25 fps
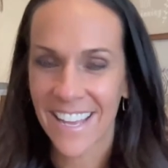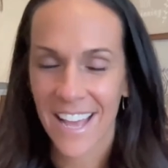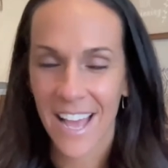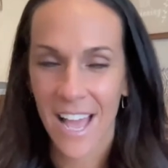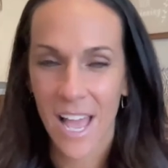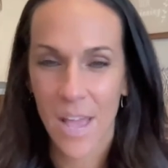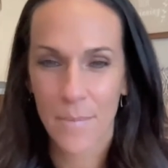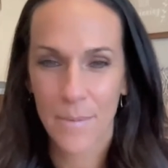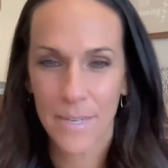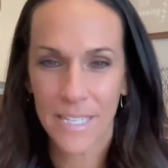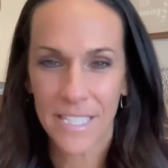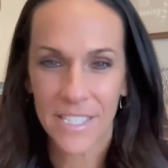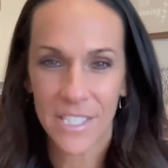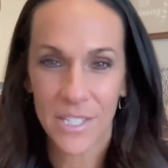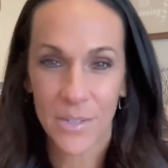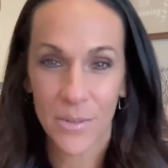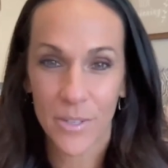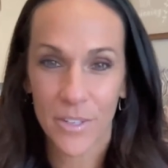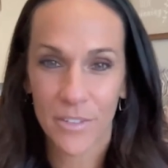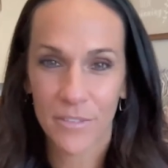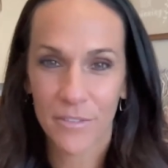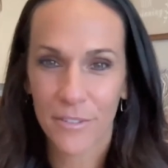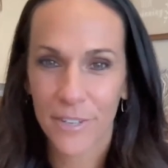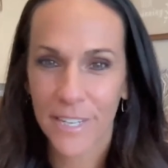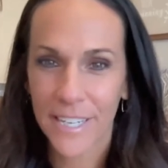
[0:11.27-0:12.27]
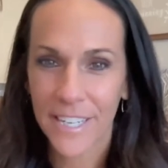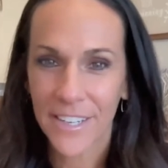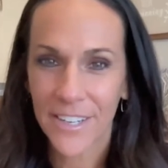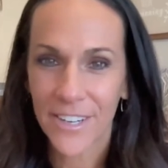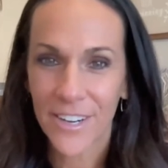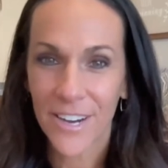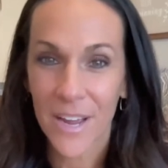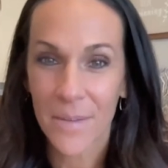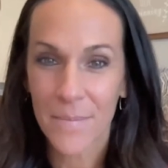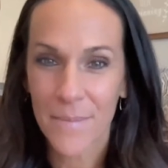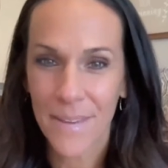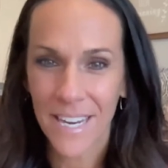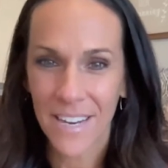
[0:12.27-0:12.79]
I'm an intuitive reader,
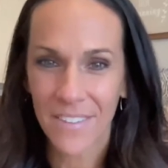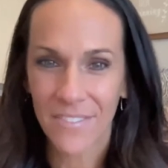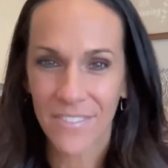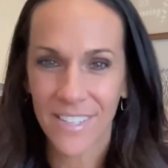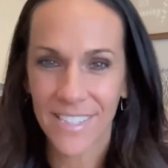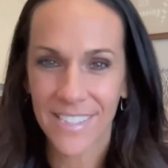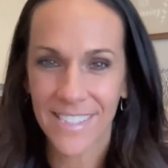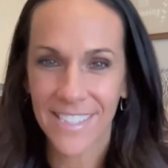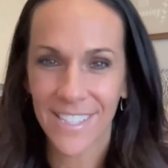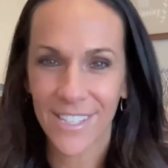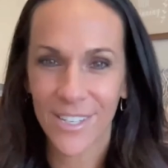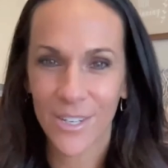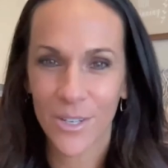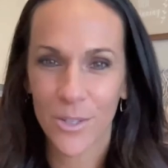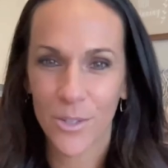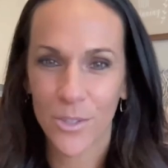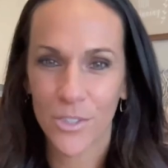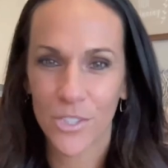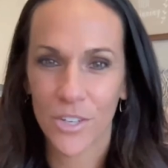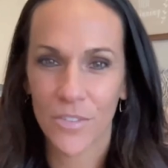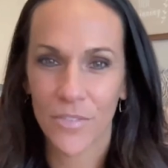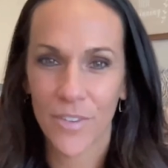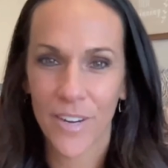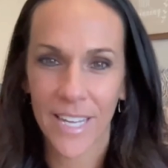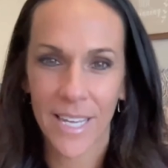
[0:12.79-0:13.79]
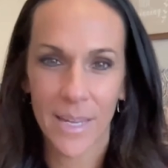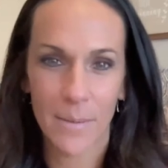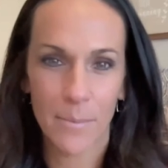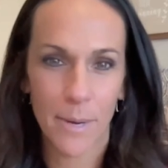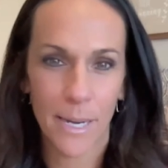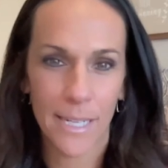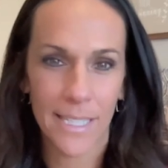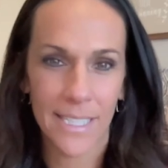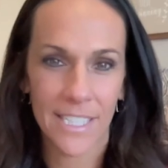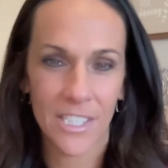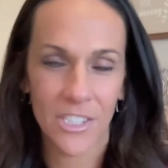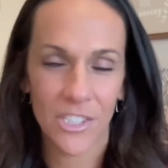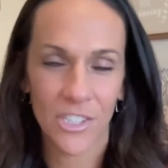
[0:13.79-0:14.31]
a manifesting coach, a Reiki
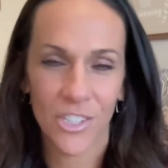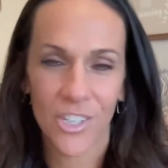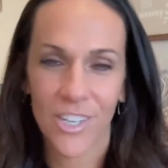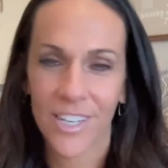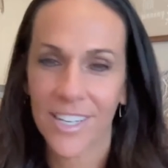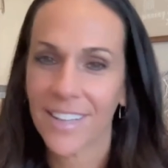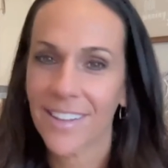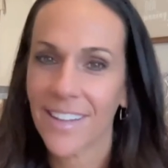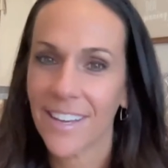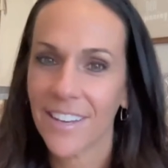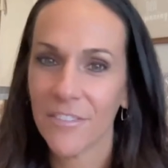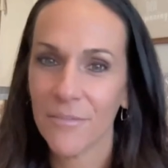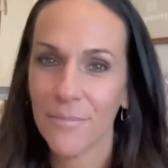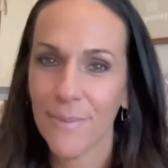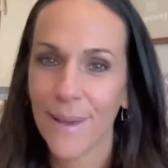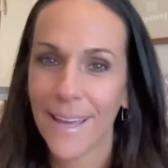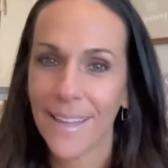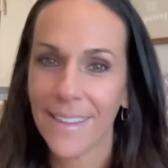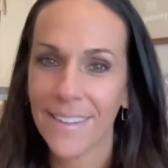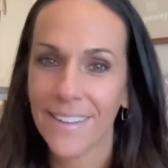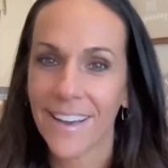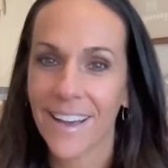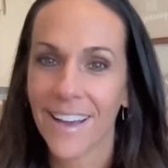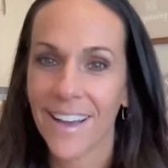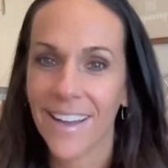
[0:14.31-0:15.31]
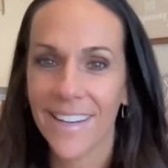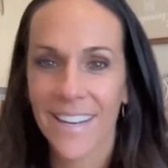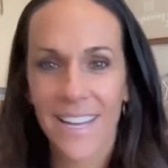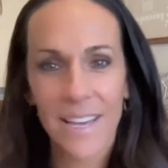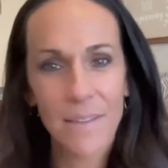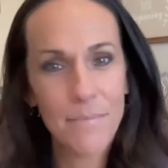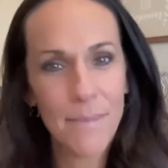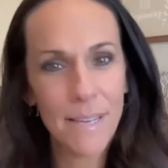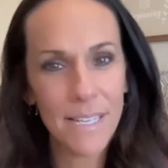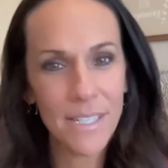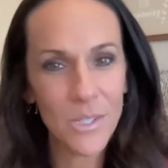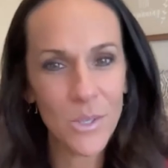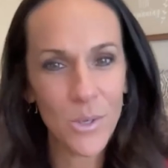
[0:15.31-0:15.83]
practitioner, and a life path guide and
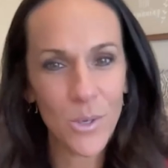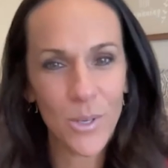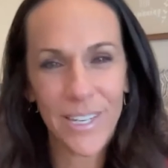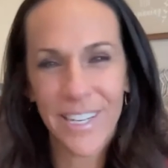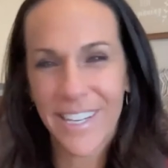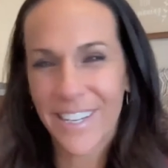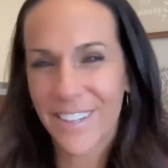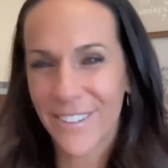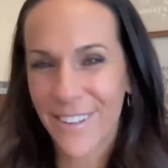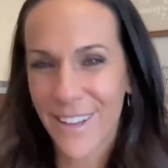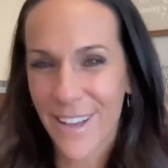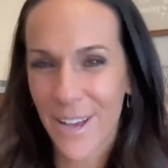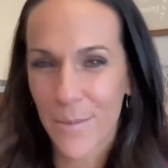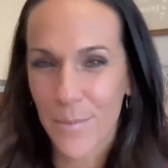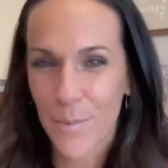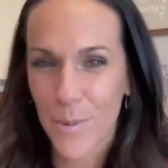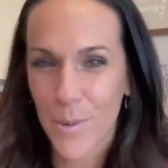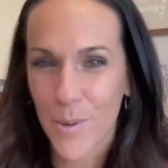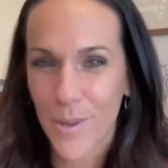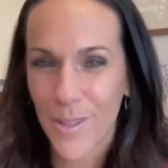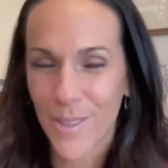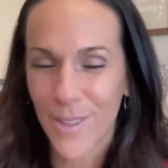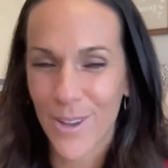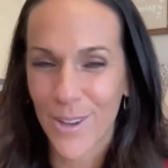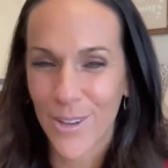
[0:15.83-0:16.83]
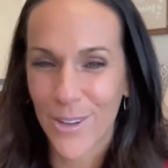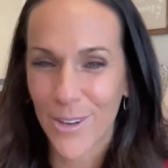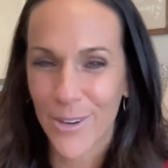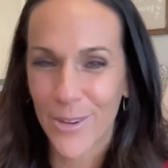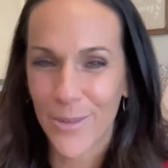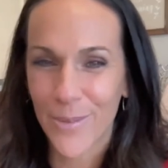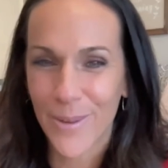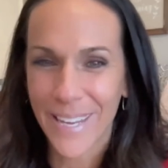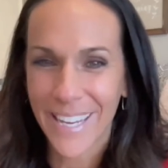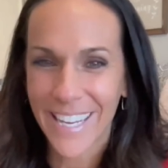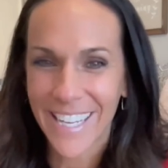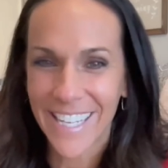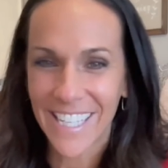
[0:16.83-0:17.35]
mentor here to help you along your
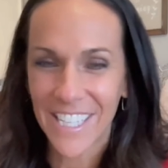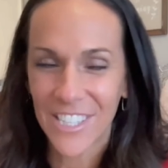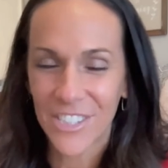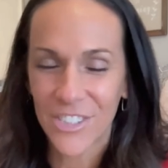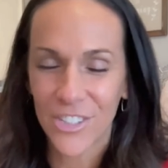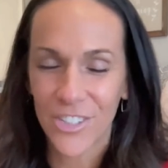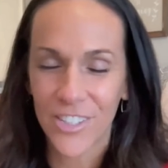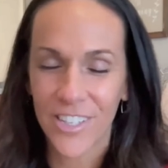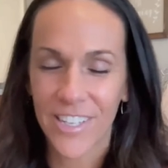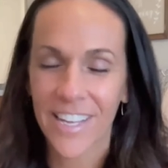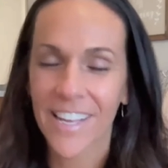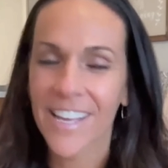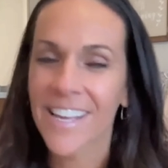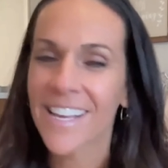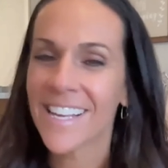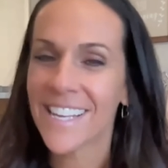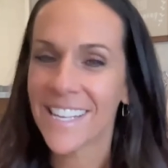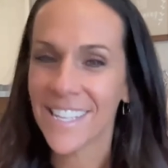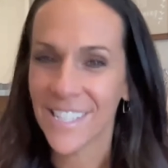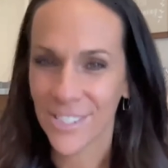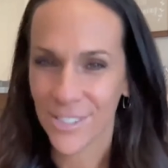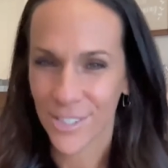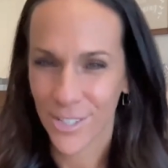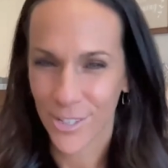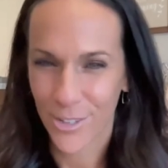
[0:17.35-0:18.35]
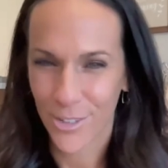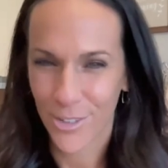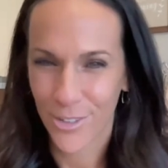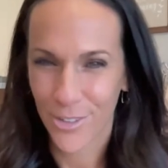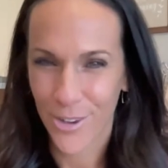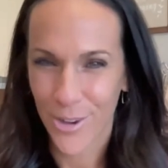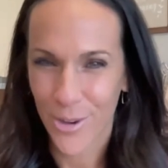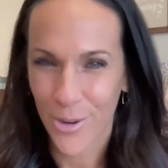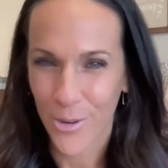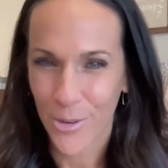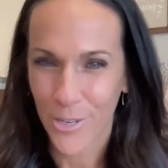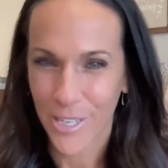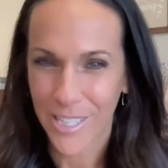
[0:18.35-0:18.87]
awakening journey so that you can
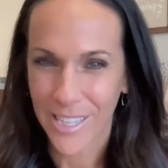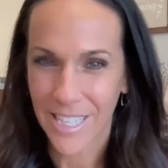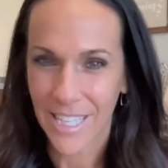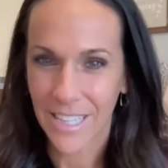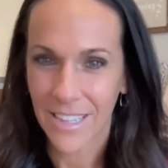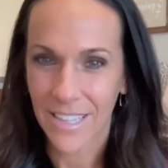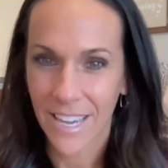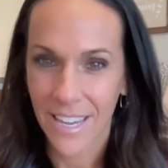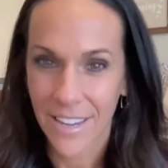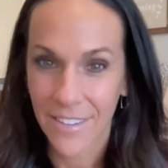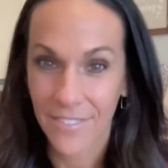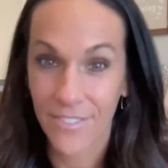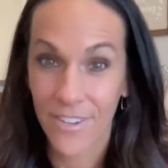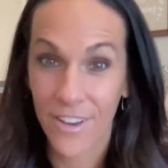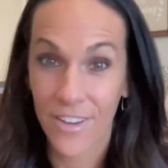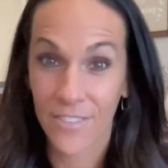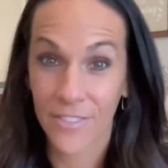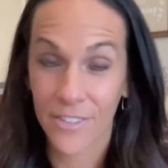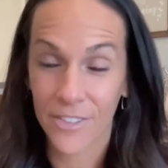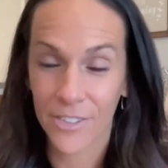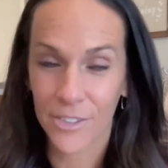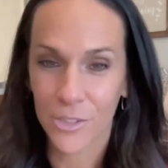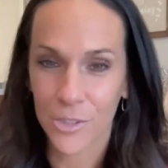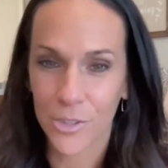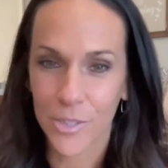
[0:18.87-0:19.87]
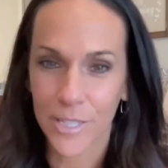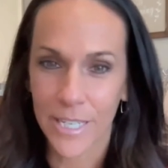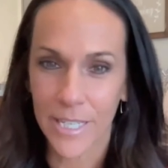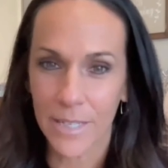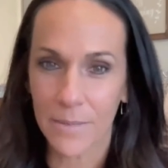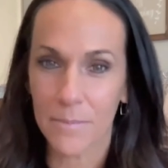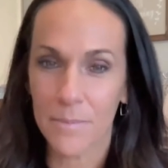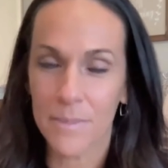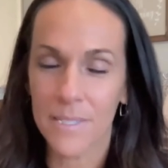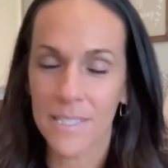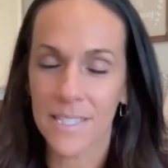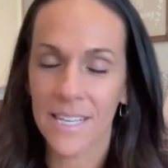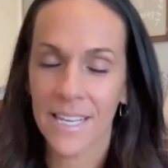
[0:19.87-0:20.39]
co create the life of your
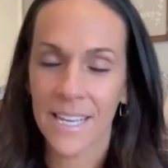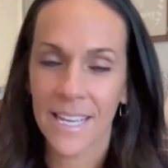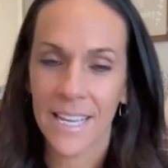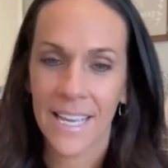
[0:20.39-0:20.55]
dreams.